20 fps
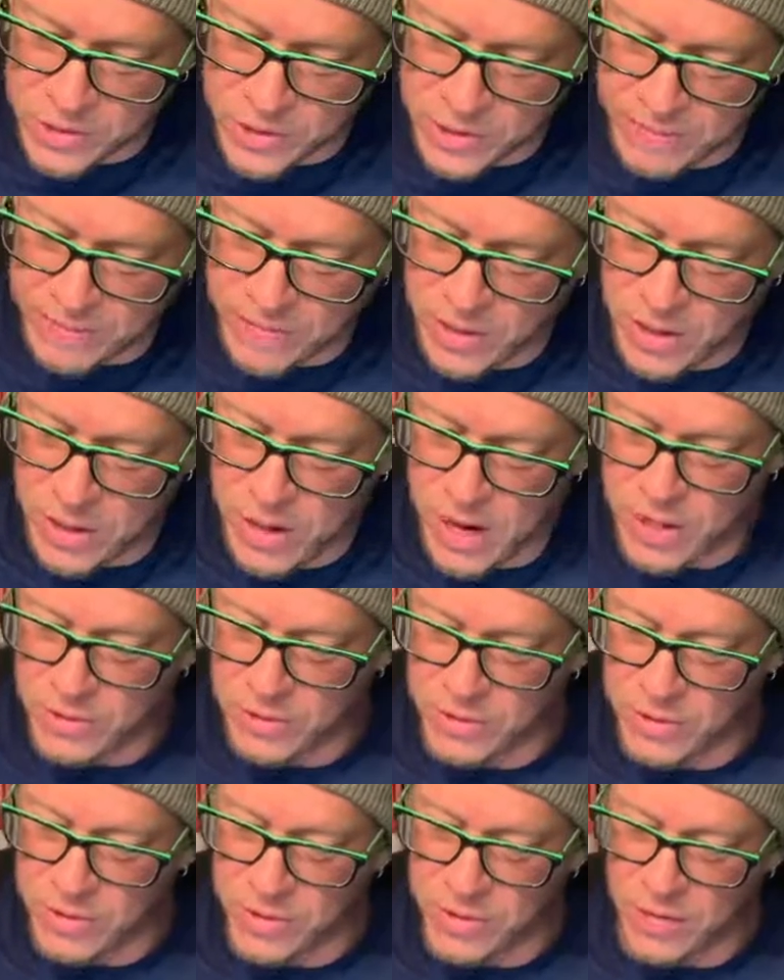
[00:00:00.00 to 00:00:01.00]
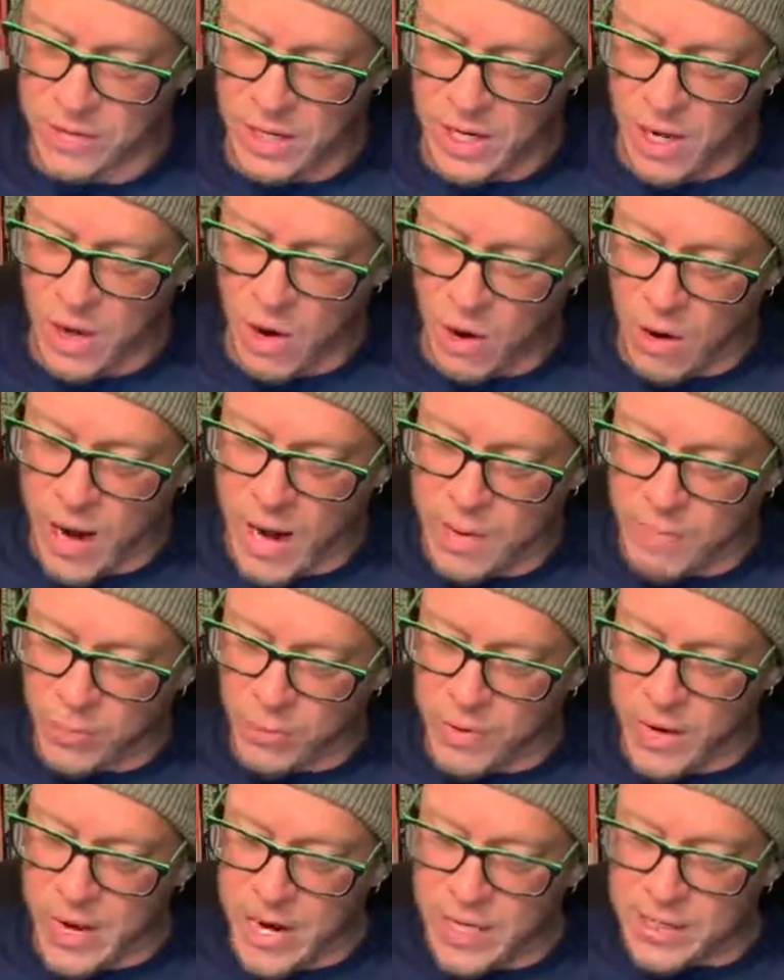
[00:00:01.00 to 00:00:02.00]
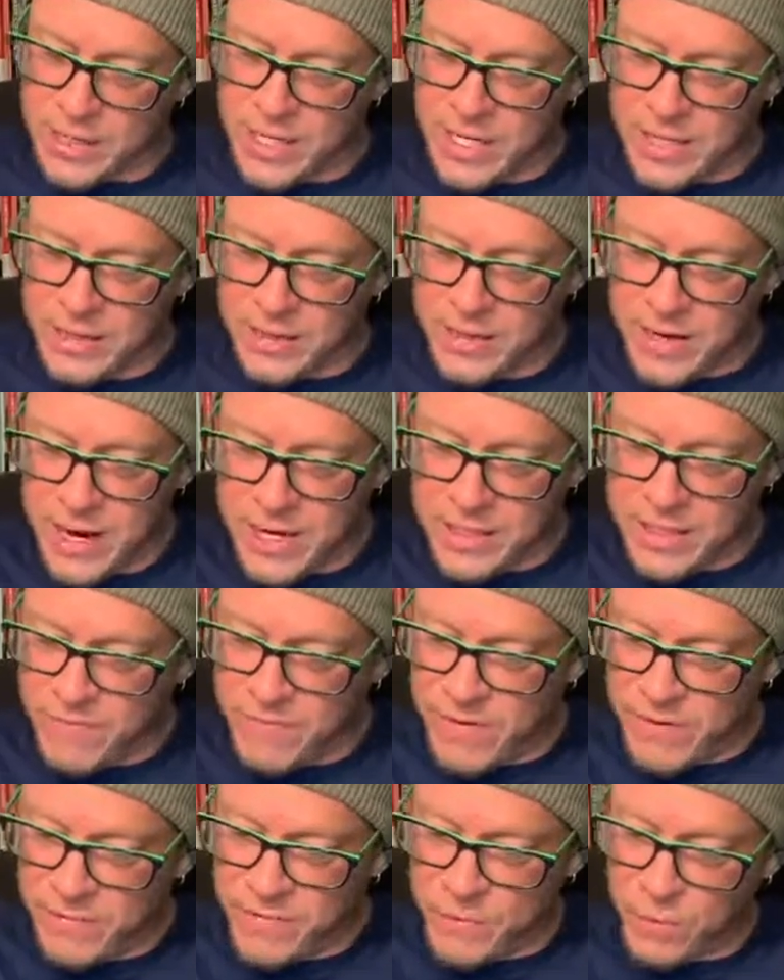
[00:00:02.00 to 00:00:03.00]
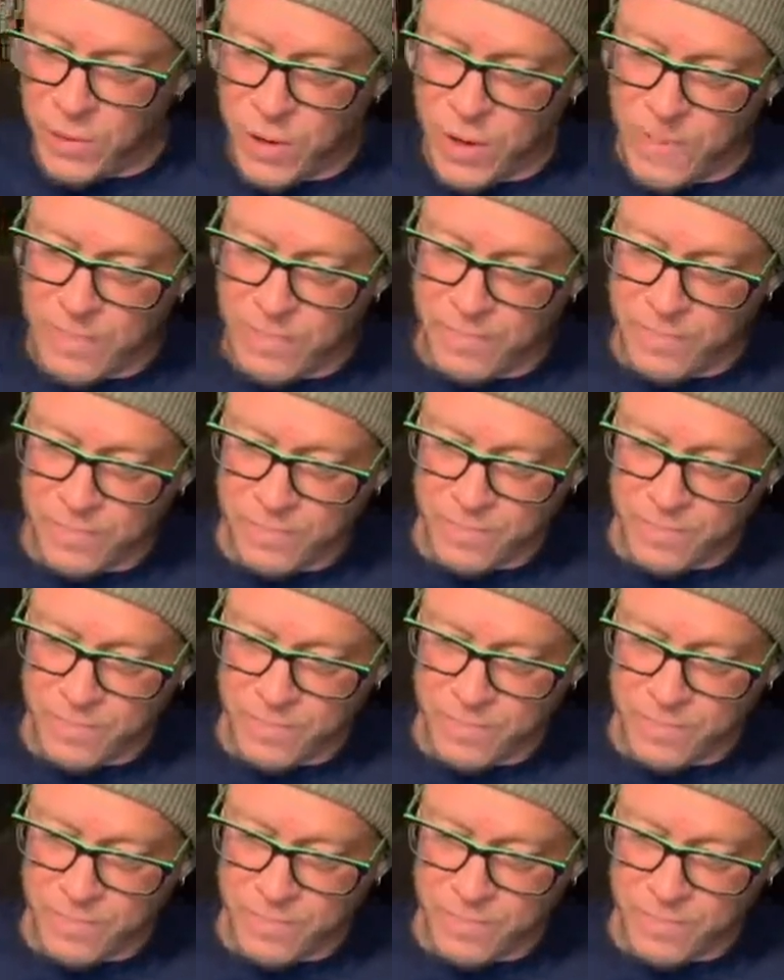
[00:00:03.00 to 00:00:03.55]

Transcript: of the Congress on April 19, 1951.